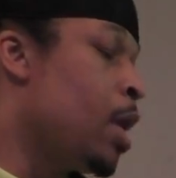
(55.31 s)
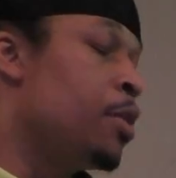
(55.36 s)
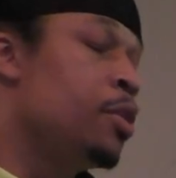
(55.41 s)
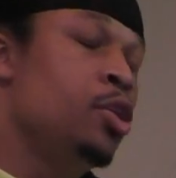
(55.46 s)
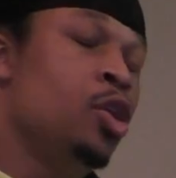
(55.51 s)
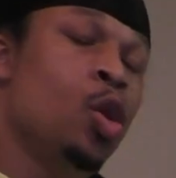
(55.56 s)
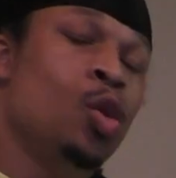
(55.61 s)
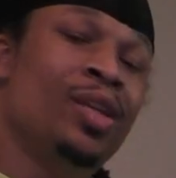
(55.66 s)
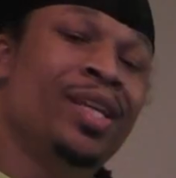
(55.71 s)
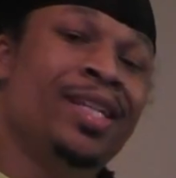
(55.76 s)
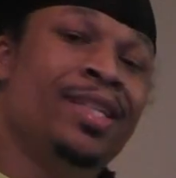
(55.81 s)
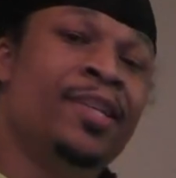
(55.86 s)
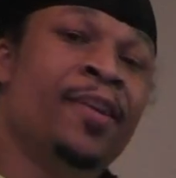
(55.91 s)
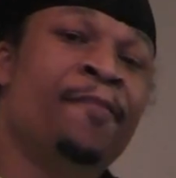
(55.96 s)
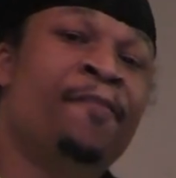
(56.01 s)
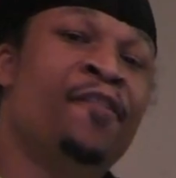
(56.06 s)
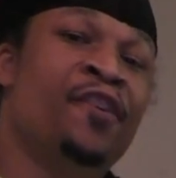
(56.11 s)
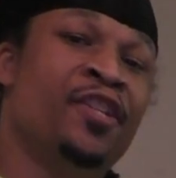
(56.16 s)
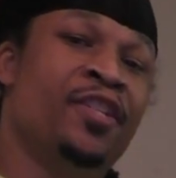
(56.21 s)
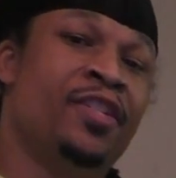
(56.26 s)
The only
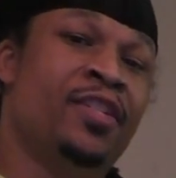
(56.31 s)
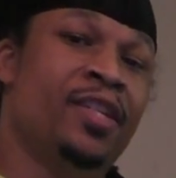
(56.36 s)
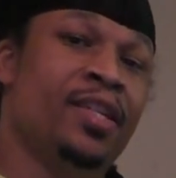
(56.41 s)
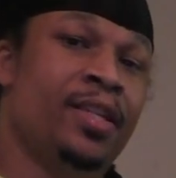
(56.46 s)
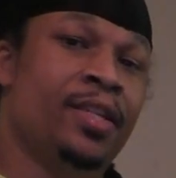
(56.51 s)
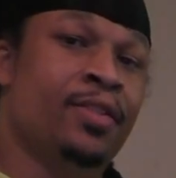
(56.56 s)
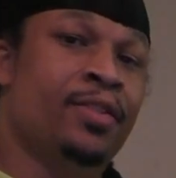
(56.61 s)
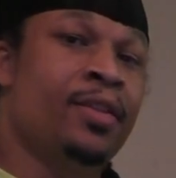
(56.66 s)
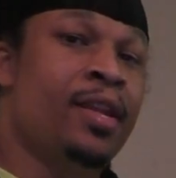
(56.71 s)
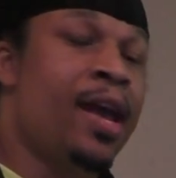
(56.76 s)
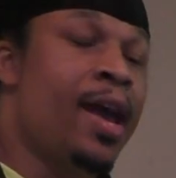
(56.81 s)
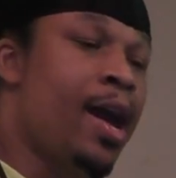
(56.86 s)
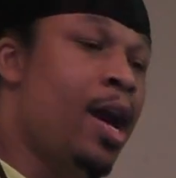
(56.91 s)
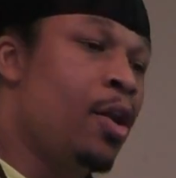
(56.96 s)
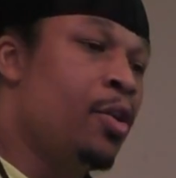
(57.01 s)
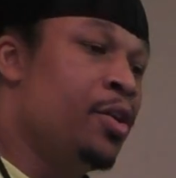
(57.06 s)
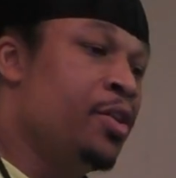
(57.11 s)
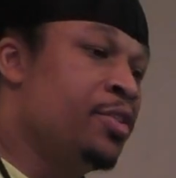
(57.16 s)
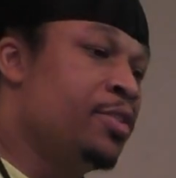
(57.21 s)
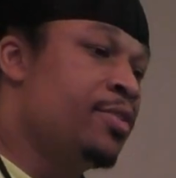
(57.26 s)
difference is
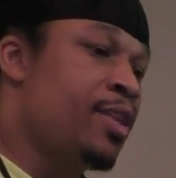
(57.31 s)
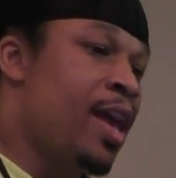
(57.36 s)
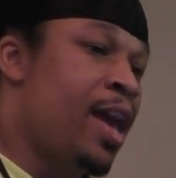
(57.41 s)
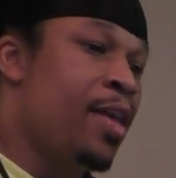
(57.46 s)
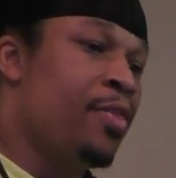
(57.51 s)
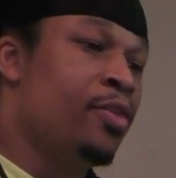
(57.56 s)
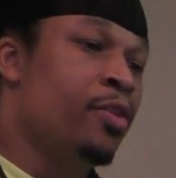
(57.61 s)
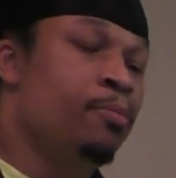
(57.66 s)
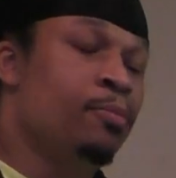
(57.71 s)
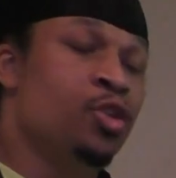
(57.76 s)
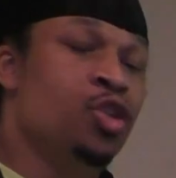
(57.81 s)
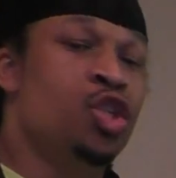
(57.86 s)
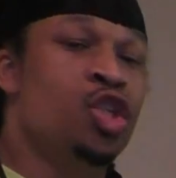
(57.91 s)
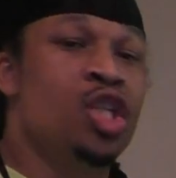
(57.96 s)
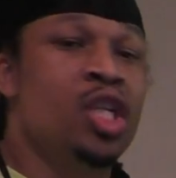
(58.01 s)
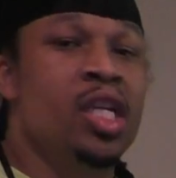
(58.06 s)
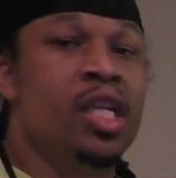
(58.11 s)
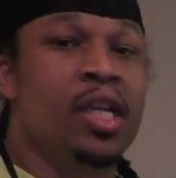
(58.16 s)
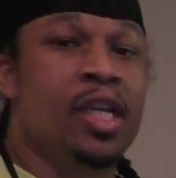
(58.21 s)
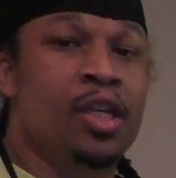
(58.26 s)
now is that the
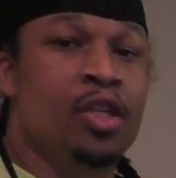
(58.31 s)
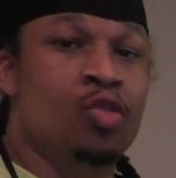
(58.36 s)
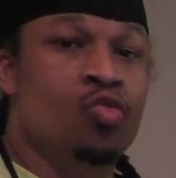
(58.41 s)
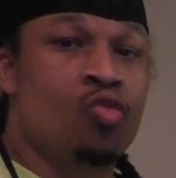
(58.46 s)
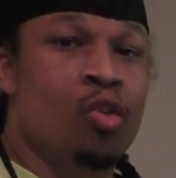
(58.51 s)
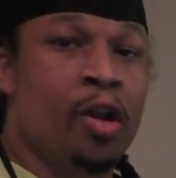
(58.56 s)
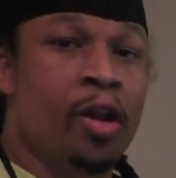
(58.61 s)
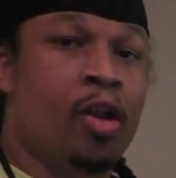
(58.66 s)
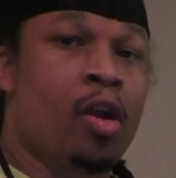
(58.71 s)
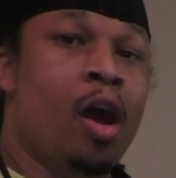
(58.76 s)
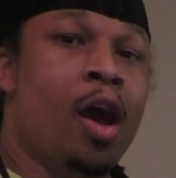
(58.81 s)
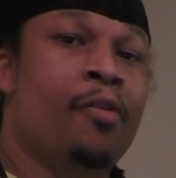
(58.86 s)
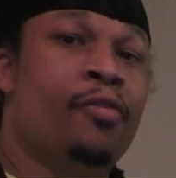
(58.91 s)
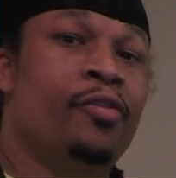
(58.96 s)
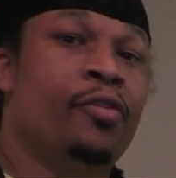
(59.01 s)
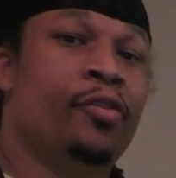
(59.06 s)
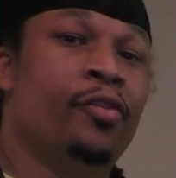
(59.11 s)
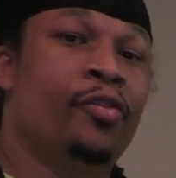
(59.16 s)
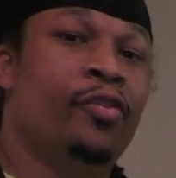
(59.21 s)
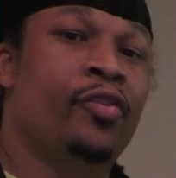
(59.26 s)
machine is running
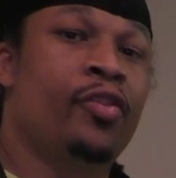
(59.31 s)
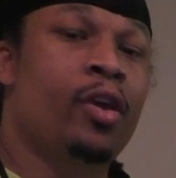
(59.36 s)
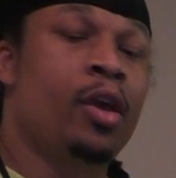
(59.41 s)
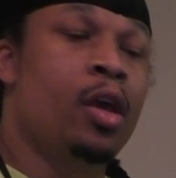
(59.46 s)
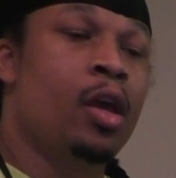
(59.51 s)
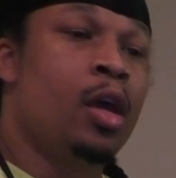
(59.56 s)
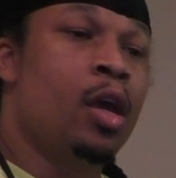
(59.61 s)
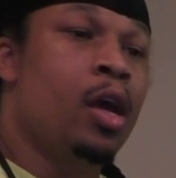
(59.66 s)
off of